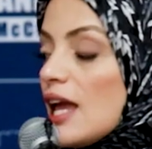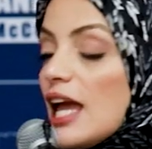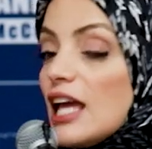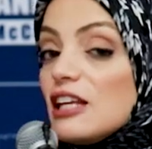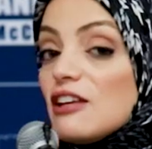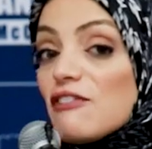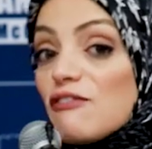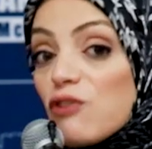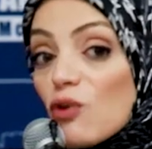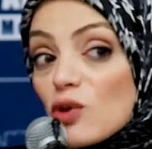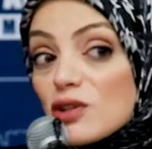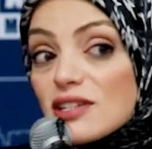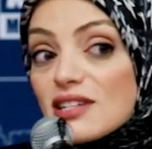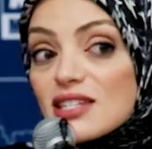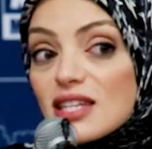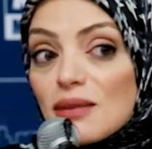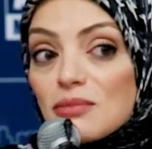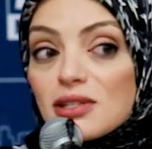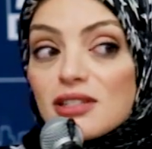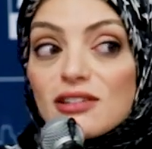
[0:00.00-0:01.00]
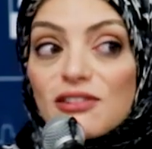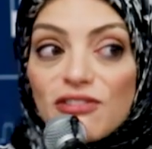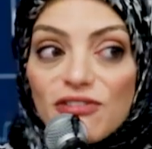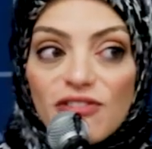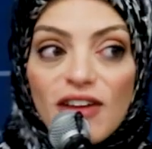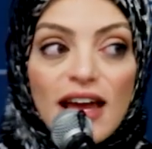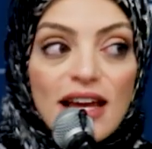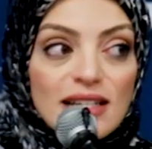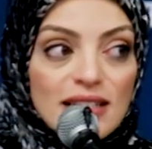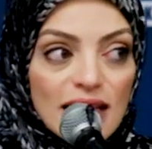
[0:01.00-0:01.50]
And it forces them to
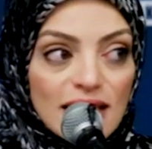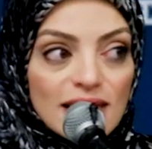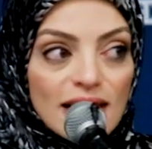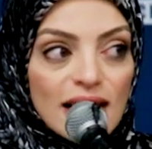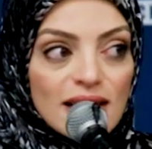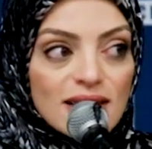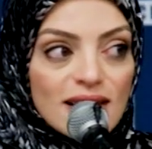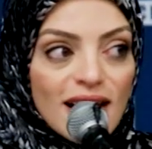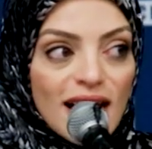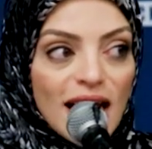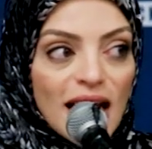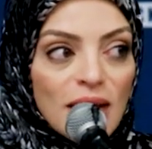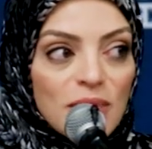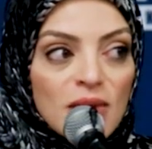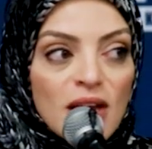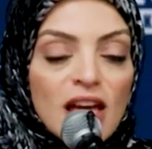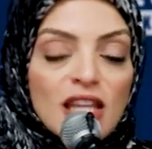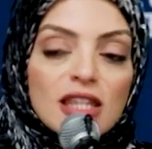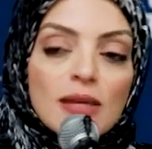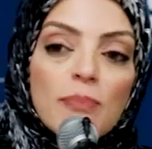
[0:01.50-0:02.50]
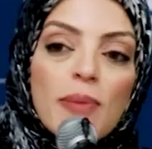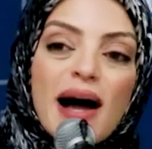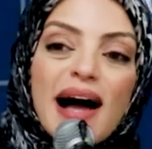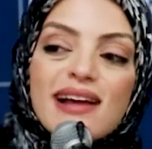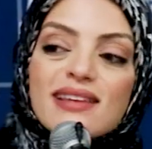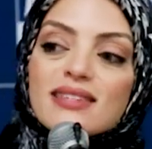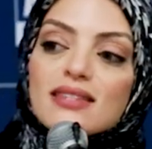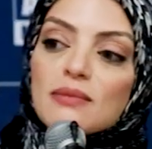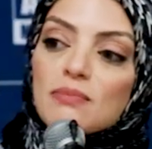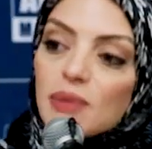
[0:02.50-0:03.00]
defend at that time the
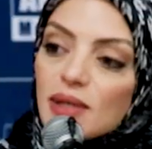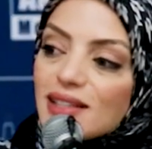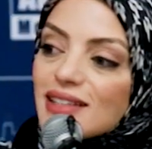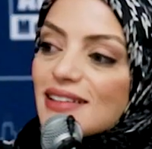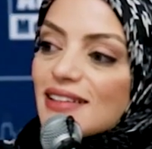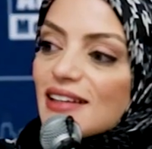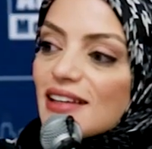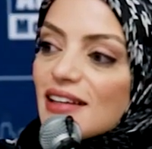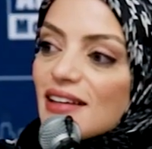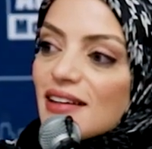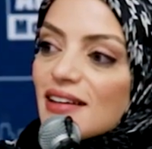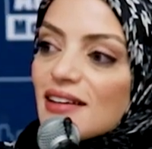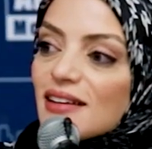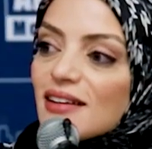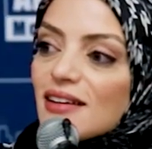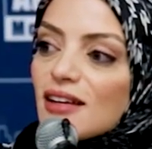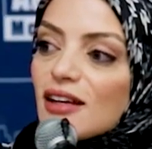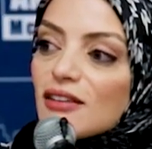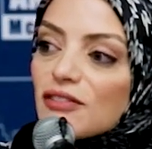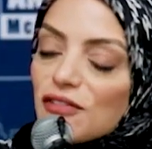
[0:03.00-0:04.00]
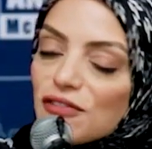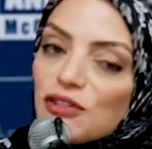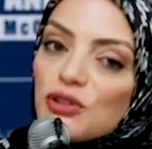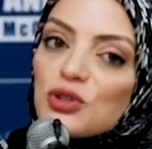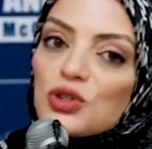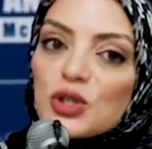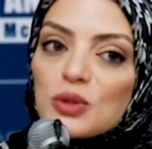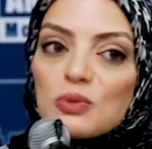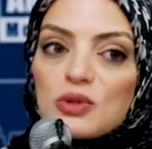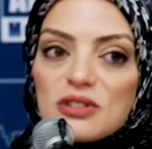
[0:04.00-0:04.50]
possibility of a
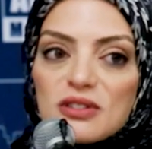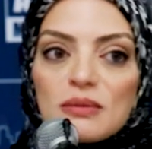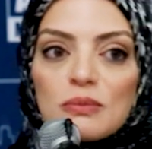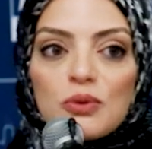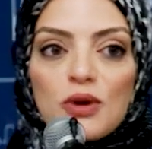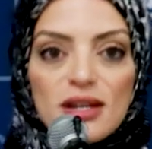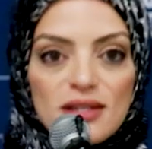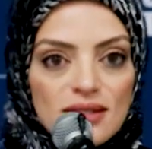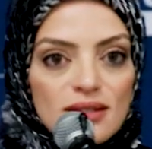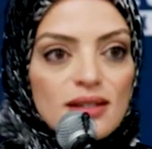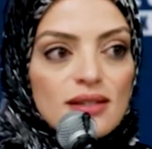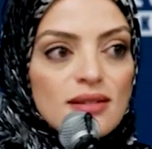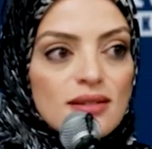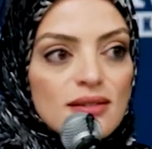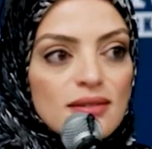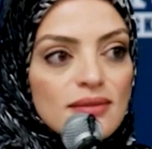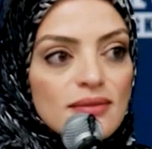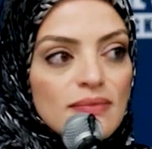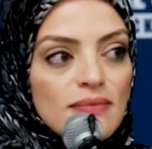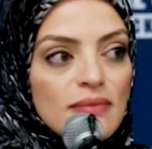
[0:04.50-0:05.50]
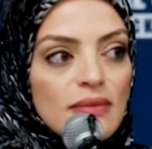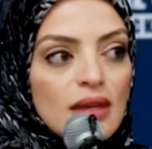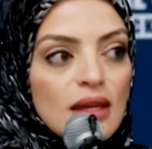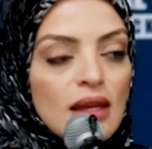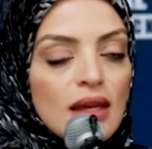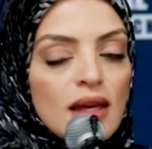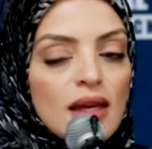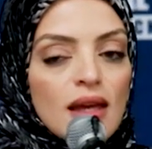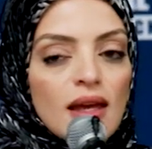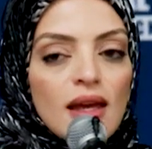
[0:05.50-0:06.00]
future Muslim president.
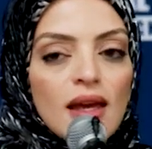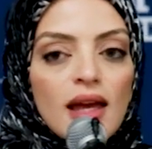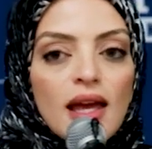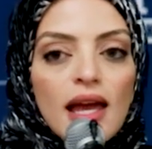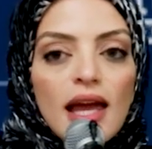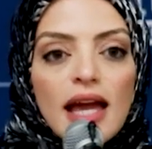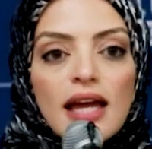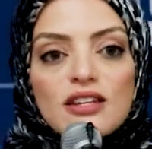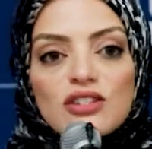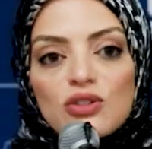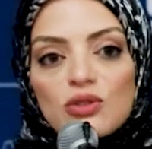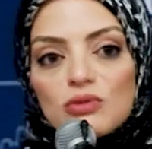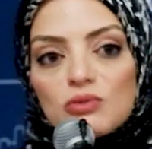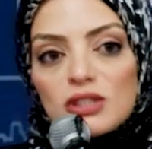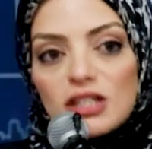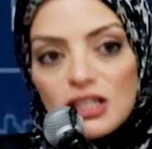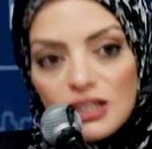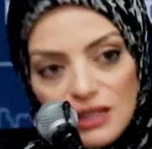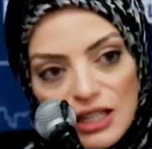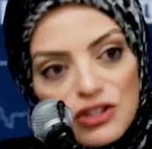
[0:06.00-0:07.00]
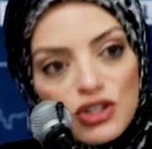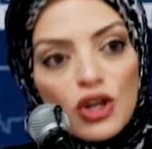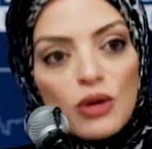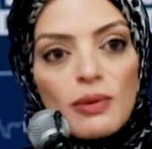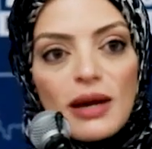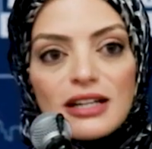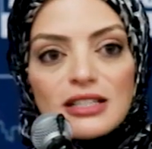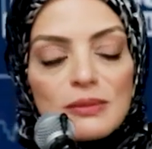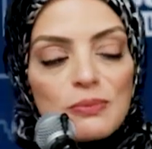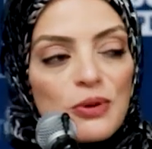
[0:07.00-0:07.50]
And so let's go
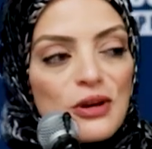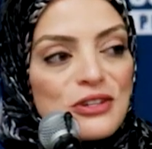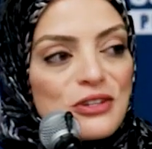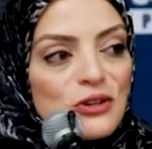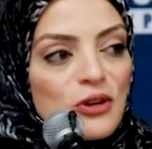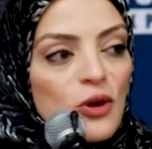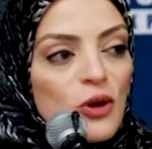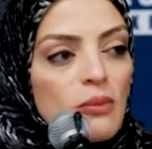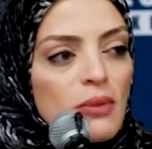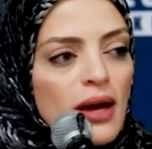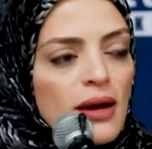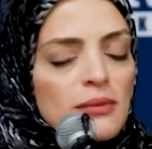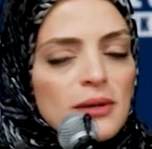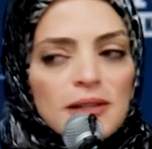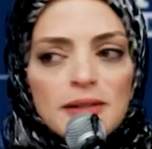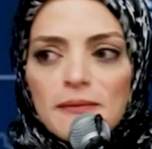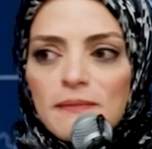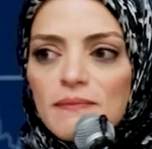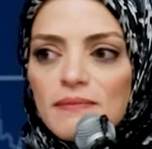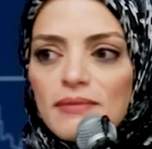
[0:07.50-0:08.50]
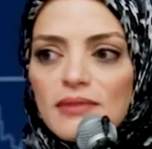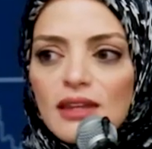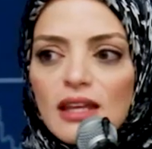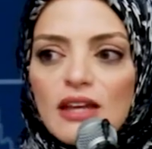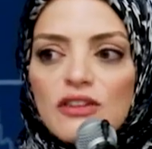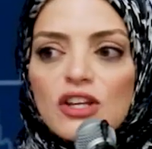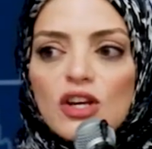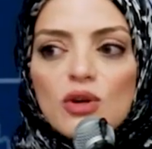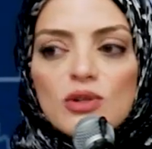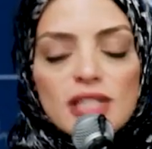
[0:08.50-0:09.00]
back to President Obama,
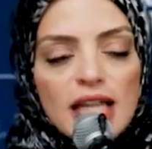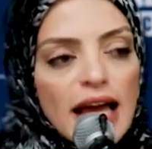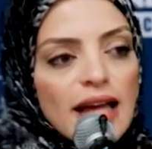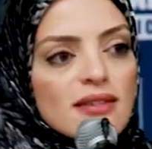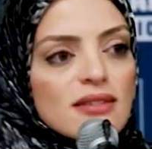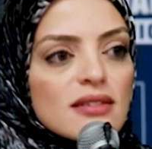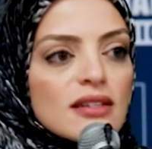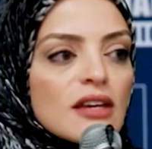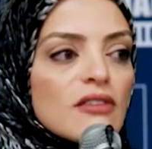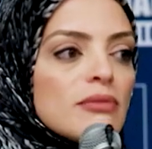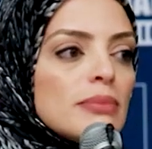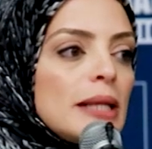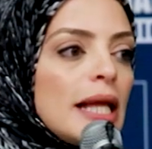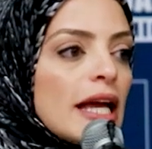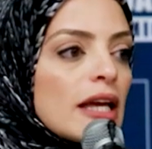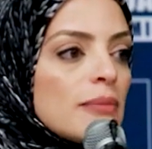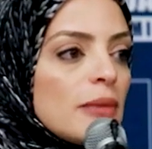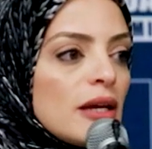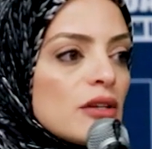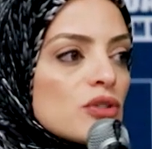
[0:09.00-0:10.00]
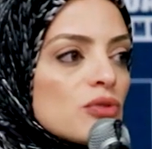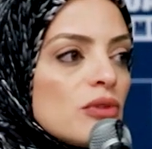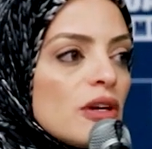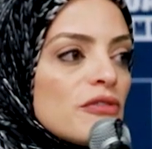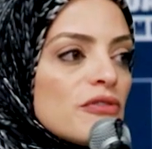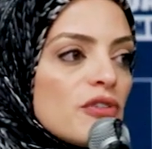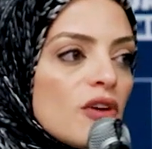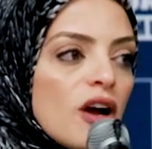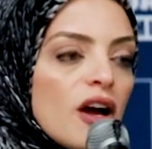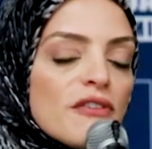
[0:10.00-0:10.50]
the audacity of black man to run
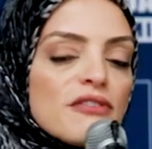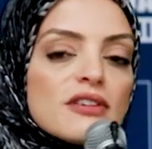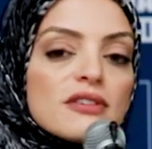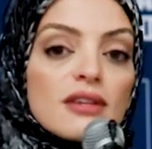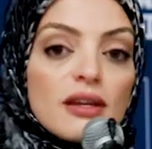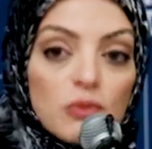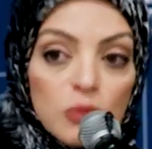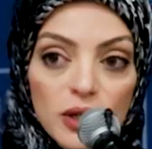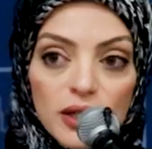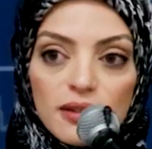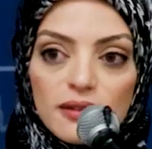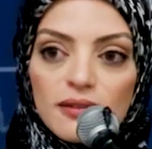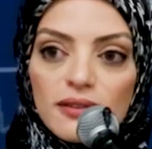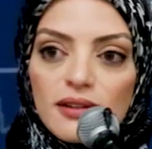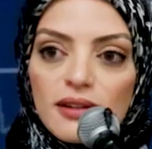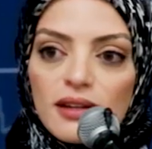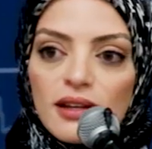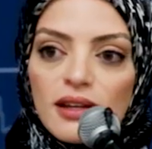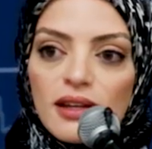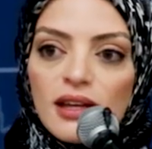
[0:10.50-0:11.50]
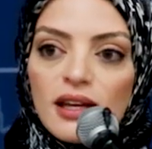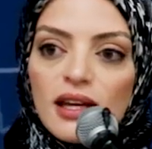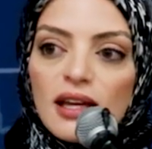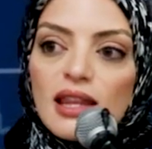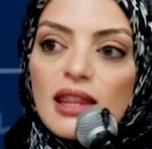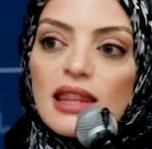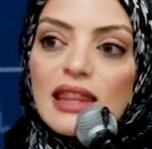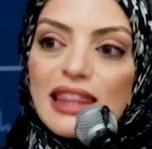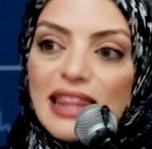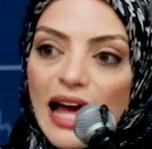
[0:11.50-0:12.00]
for office and win.
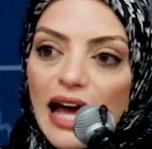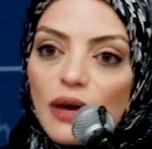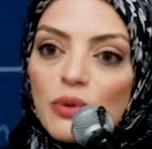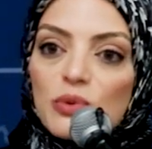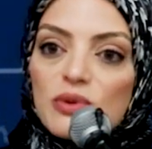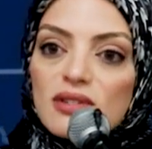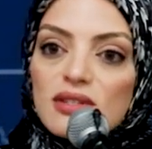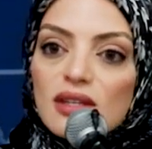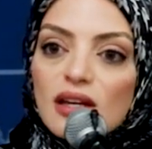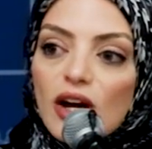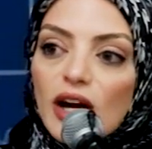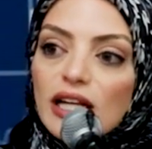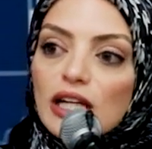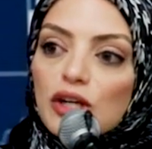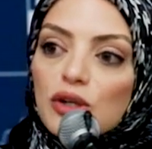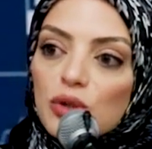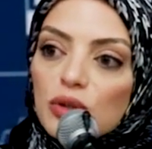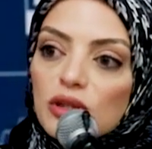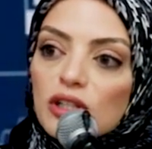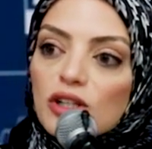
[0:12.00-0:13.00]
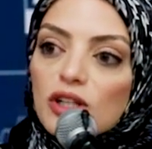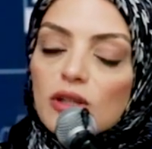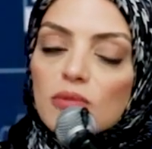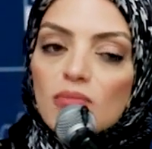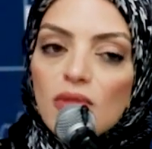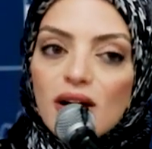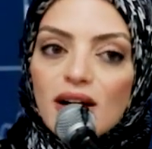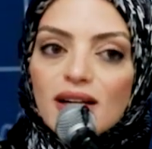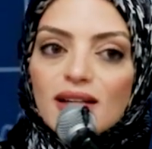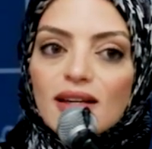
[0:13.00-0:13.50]
That was the kind of critical
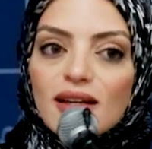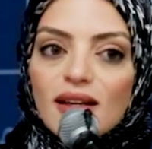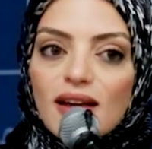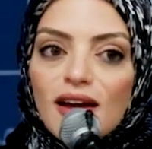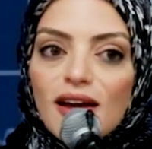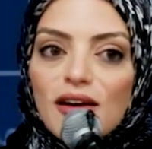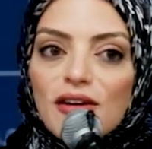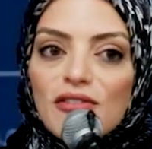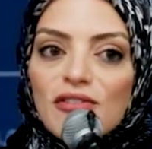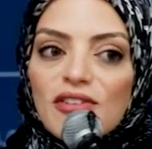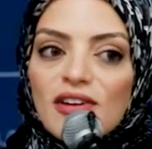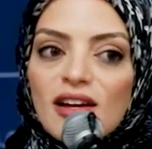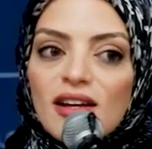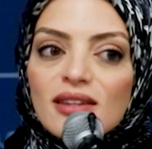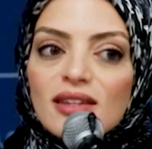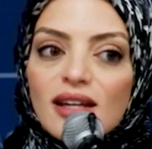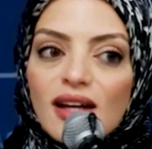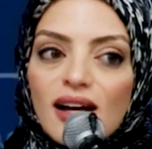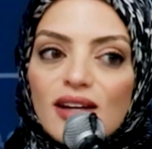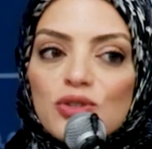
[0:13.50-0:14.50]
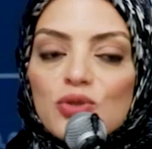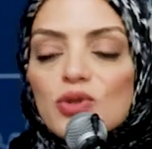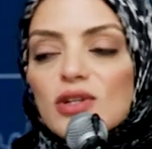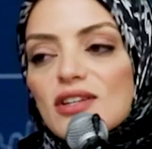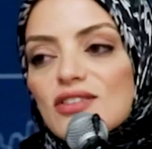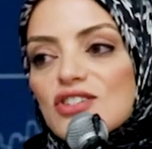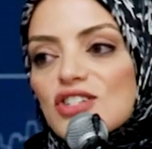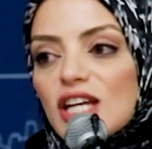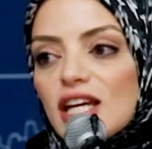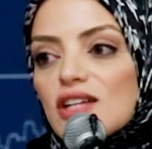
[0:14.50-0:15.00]
marking of the
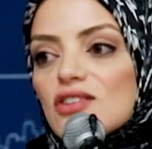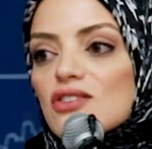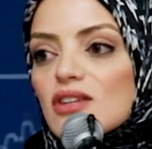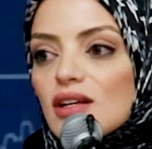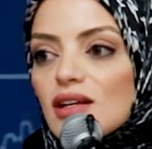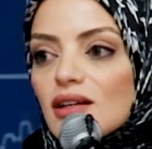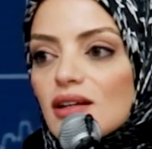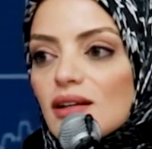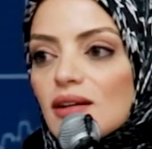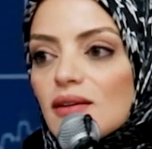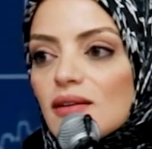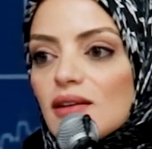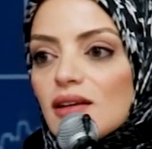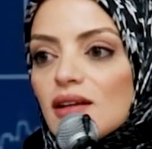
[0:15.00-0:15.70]
country's changing,